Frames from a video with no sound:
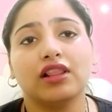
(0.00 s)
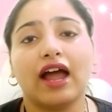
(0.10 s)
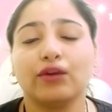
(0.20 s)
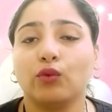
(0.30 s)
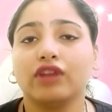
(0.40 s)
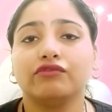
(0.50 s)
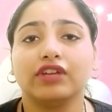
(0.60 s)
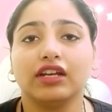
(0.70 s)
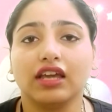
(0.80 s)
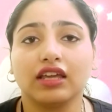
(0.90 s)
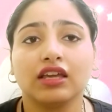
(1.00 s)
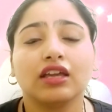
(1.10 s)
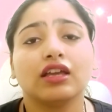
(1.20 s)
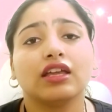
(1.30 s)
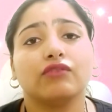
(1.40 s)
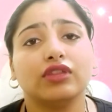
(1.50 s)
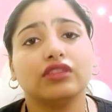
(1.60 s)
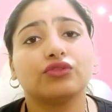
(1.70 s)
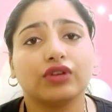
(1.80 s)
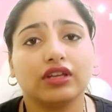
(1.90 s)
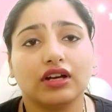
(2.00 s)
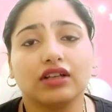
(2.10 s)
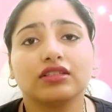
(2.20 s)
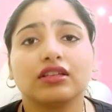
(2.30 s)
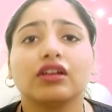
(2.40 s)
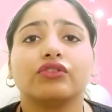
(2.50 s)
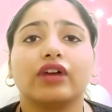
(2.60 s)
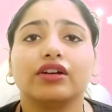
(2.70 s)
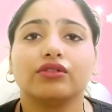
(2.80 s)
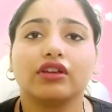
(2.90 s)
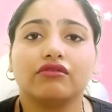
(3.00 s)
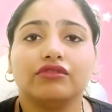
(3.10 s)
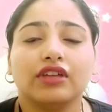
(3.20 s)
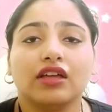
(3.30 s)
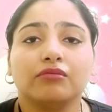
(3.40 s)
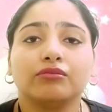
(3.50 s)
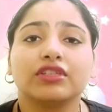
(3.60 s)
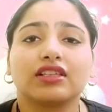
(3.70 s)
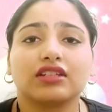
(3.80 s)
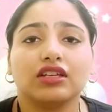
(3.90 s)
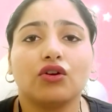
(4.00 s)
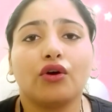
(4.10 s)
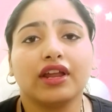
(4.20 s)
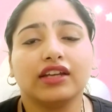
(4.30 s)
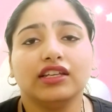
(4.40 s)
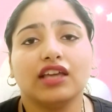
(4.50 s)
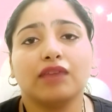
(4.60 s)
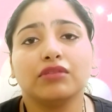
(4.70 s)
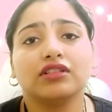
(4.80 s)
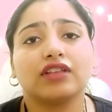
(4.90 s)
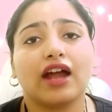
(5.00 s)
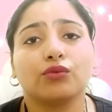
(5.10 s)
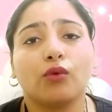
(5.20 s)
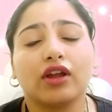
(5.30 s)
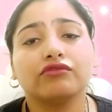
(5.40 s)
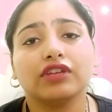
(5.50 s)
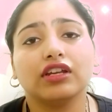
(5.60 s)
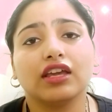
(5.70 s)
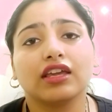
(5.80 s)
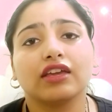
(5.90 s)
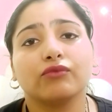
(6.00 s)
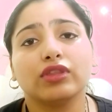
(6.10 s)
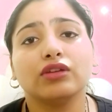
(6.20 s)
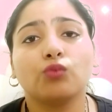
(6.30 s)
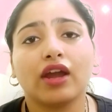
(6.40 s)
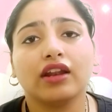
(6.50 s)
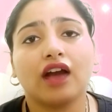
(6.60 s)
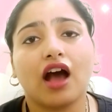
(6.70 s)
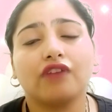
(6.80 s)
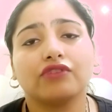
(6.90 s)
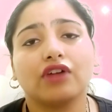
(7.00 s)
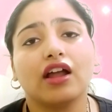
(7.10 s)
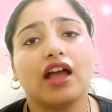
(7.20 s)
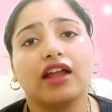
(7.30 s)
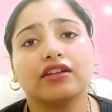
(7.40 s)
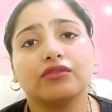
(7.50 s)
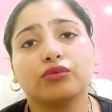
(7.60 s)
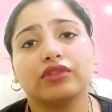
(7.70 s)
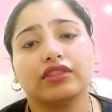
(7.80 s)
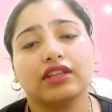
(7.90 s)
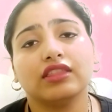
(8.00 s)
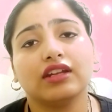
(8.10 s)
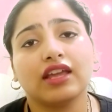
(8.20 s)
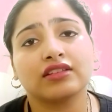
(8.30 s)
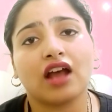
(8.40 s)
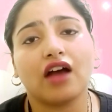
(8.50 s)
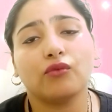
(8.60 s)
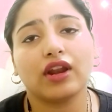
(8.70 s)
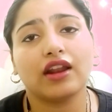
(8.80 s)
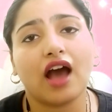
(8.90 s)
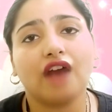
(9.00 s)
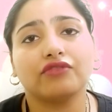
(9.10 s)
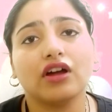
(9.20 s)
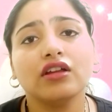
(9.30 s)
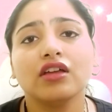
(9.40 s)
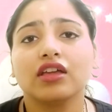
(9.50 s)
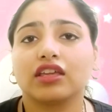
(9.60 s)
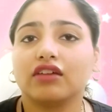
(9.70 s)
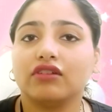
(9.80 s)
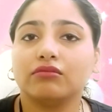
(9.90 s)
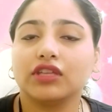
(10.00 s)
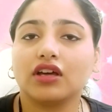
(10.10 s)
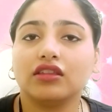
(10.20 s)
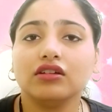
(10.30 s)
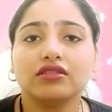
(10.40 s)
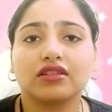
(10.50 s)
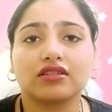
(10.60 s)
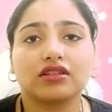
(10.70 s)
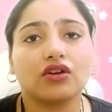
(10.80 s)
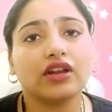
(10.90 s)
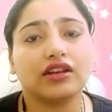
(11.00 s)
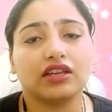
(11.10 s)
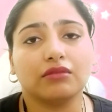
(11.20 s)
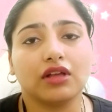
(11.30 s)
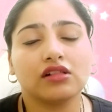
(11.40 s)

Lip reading: at one feeding within 3 hours, try to give him 60 or 80 ml at one feeding within 1.5 hour, and in the next 1.5 hour give him the other 60 or 80 ml.